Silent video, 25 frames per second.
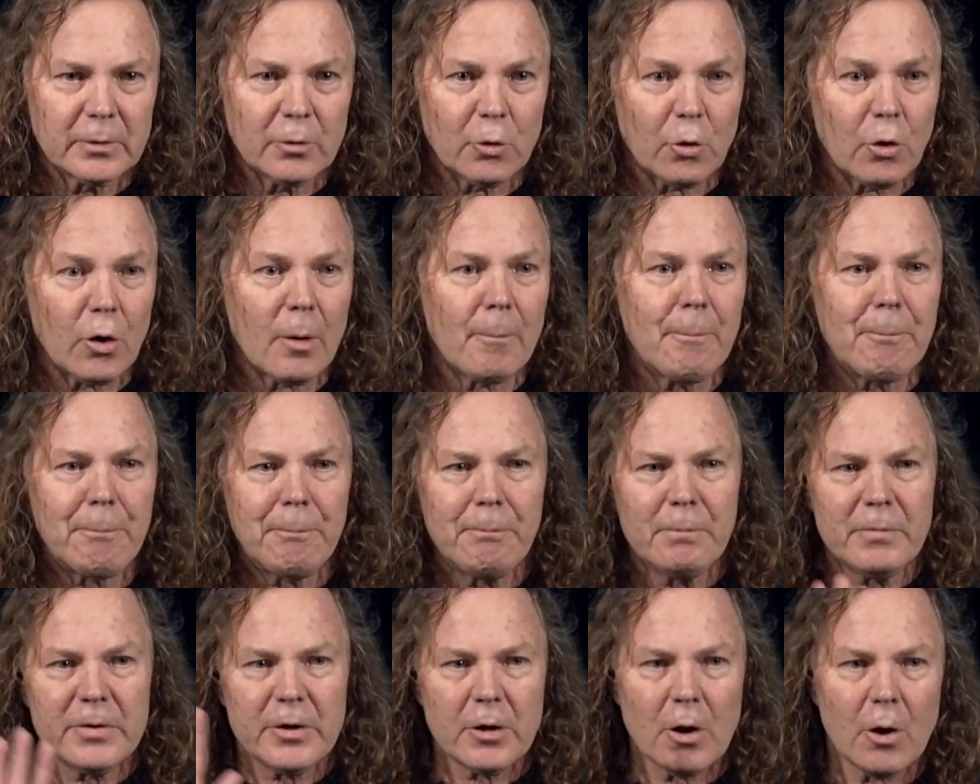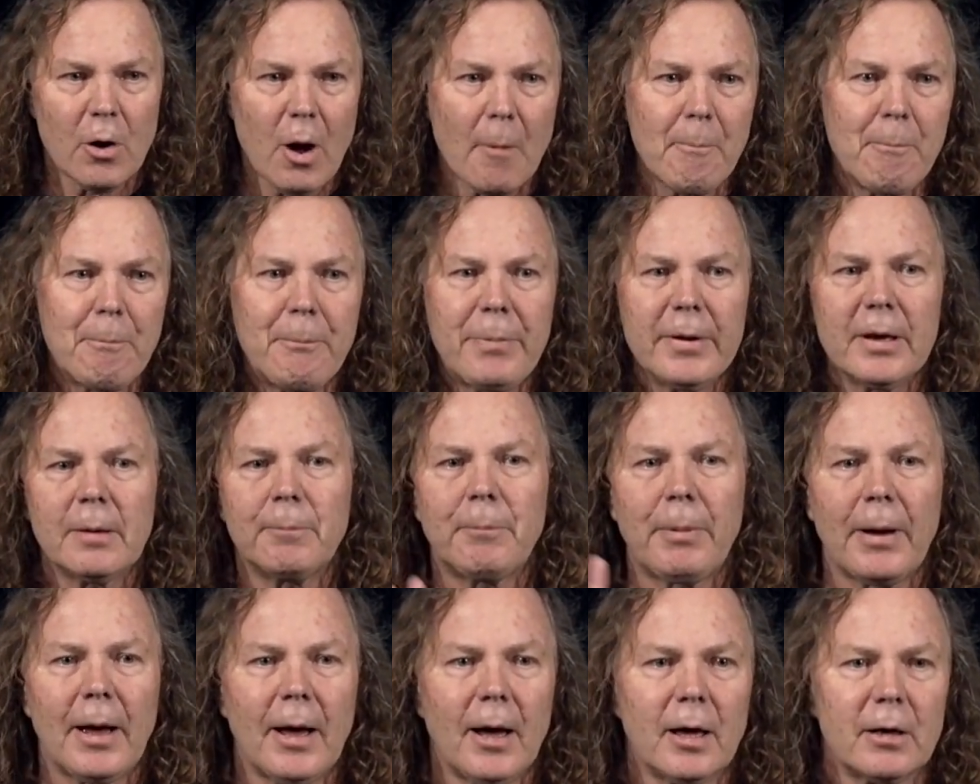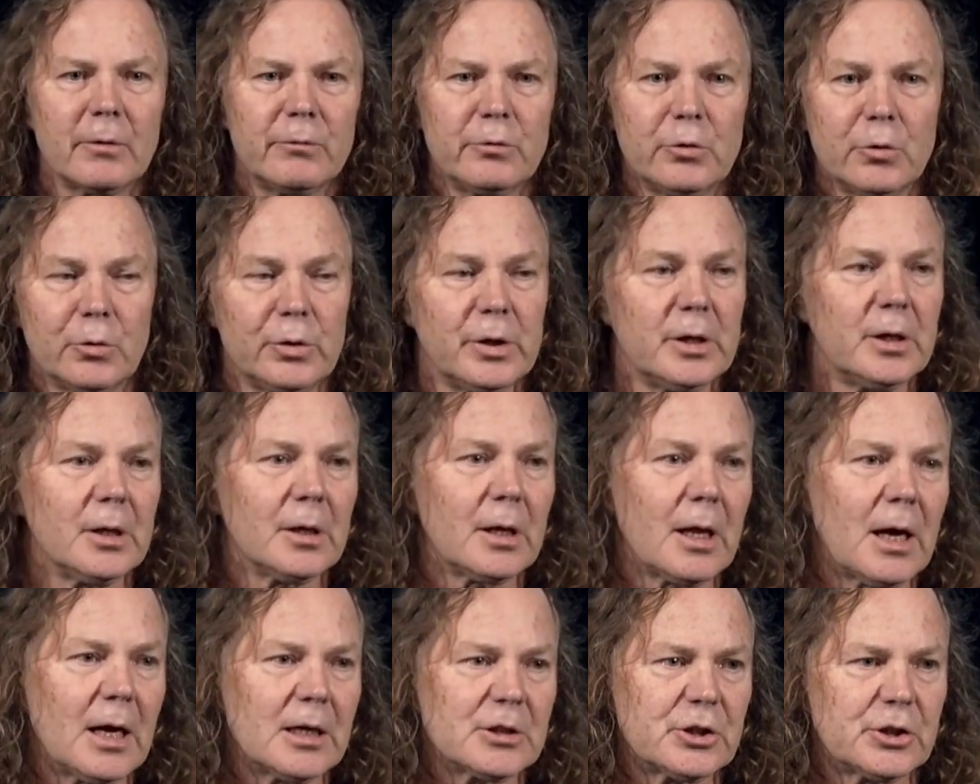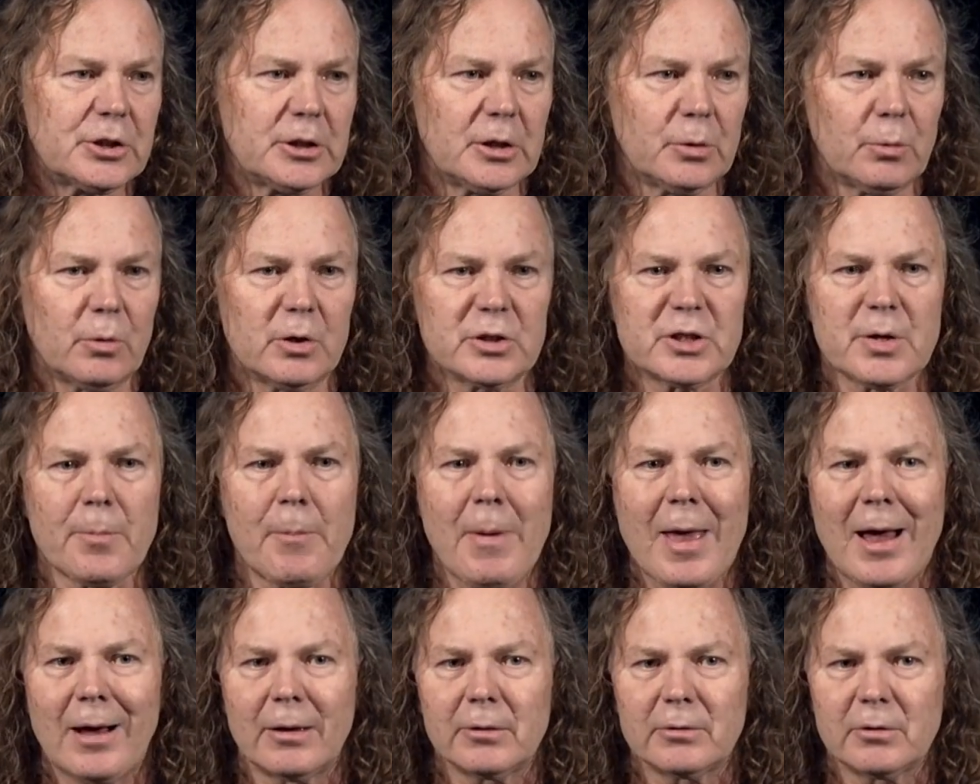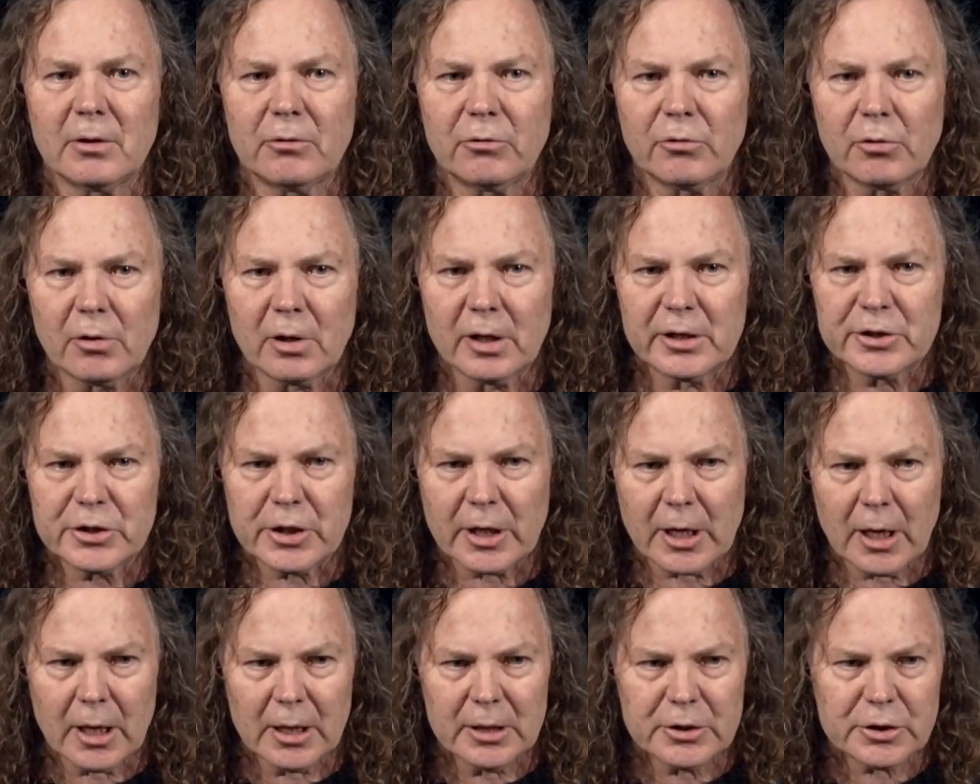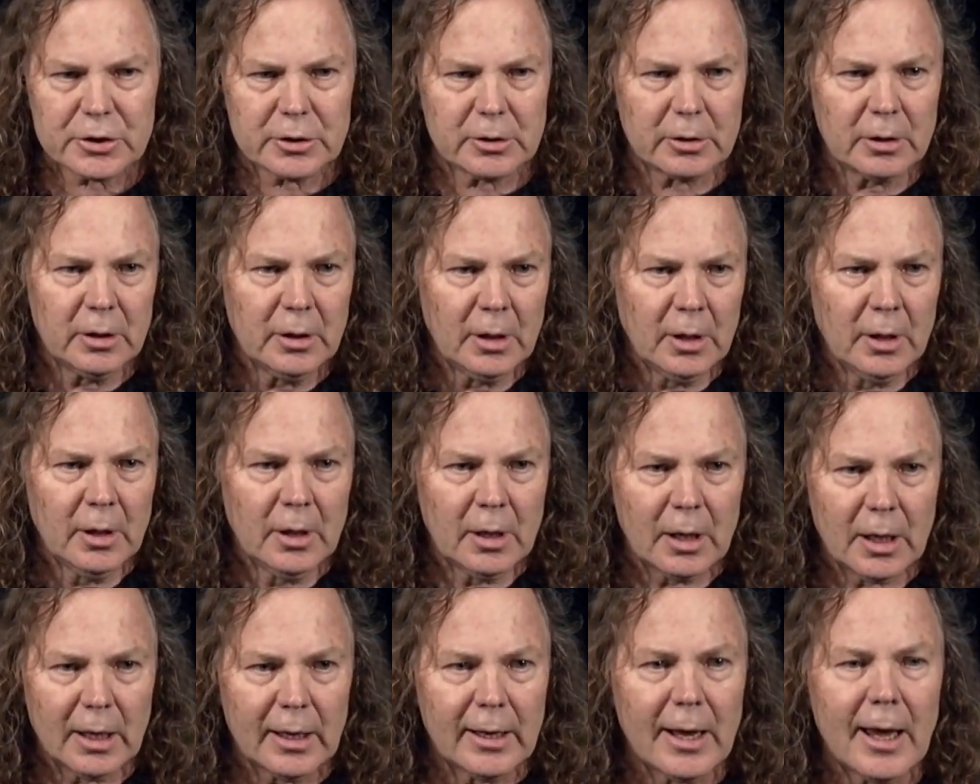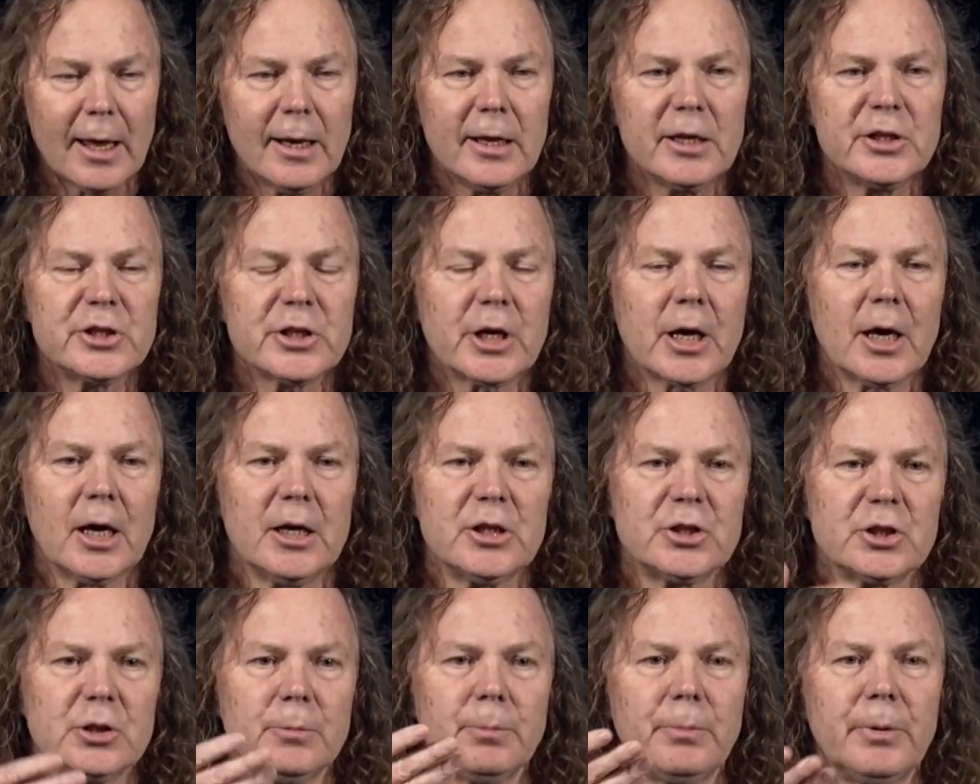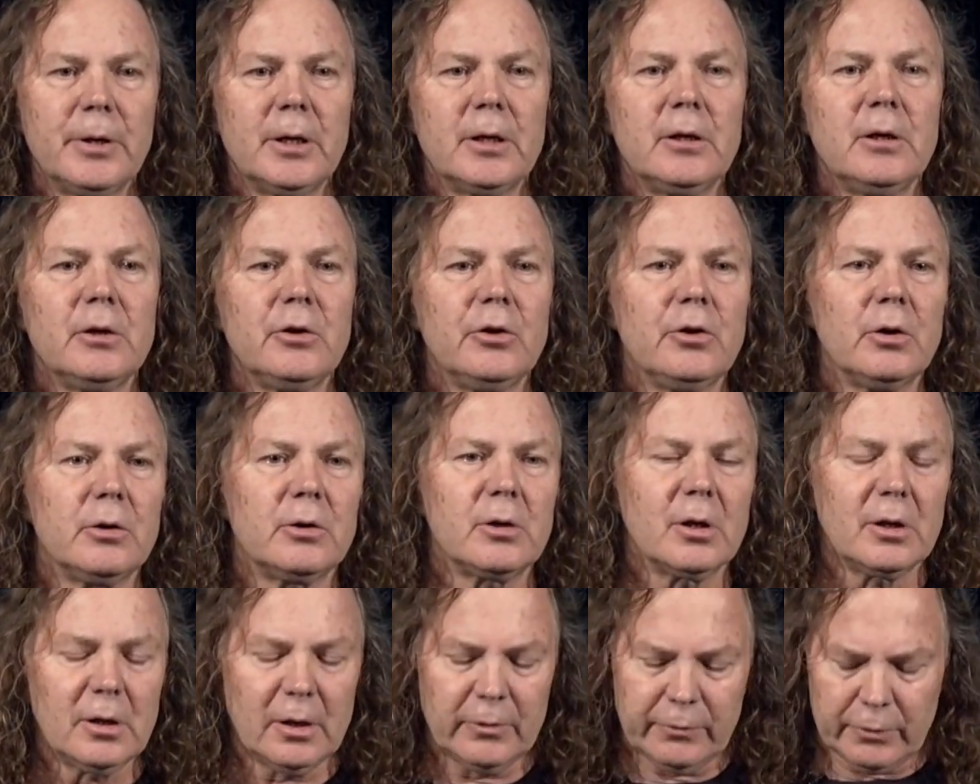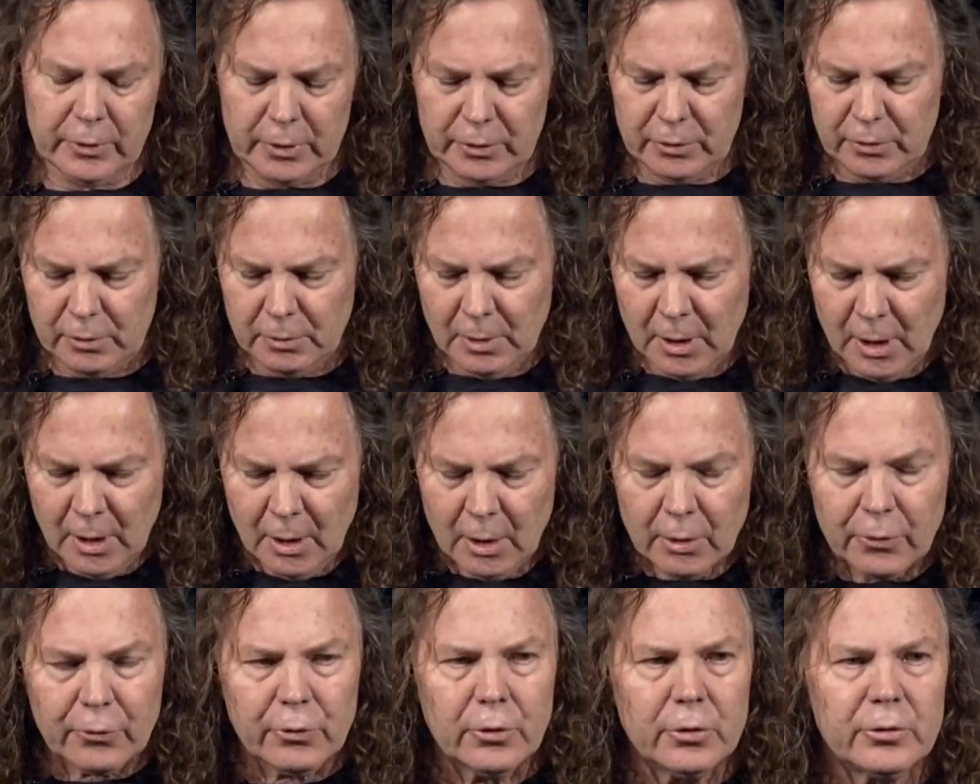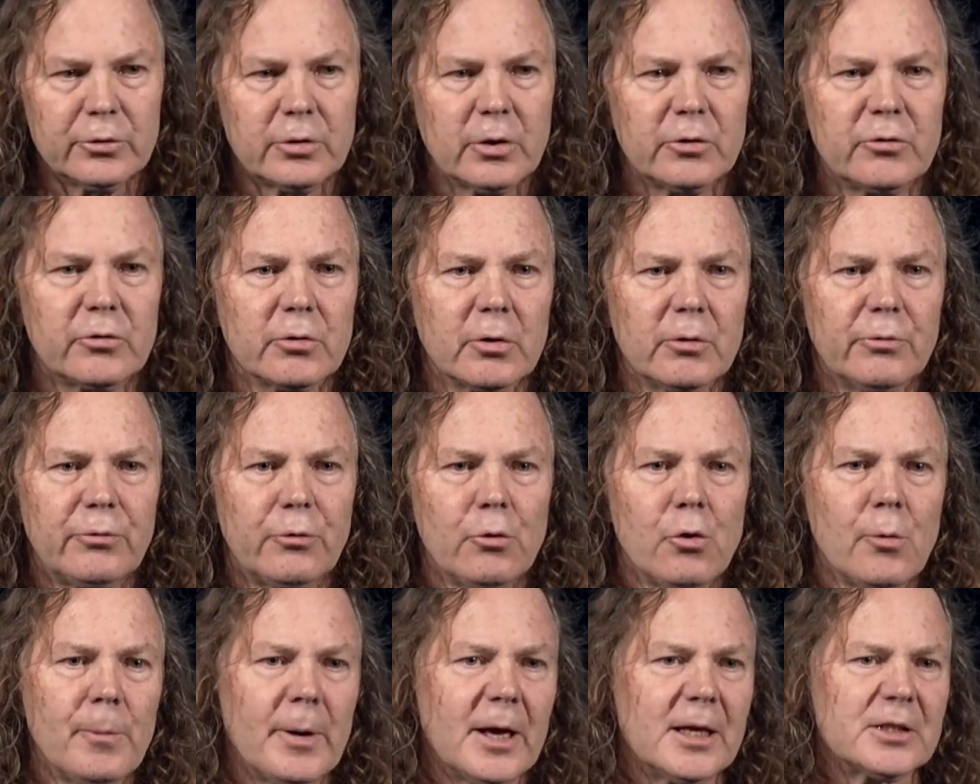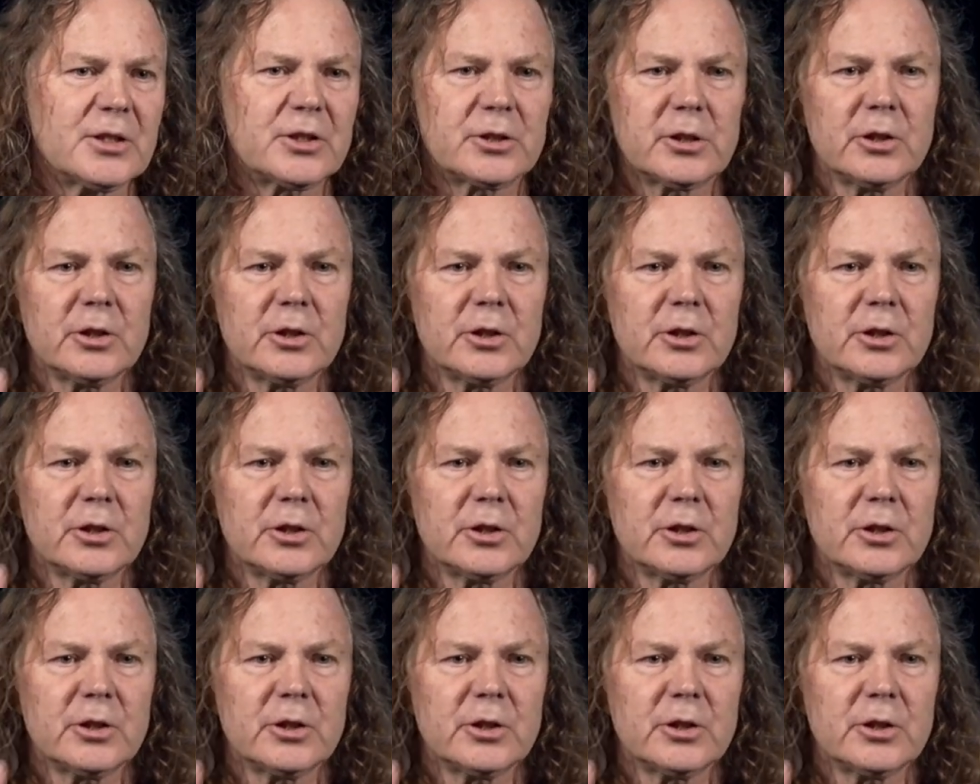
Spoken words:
or a big part of your year last year was about digital education and education being delivered through digital formats.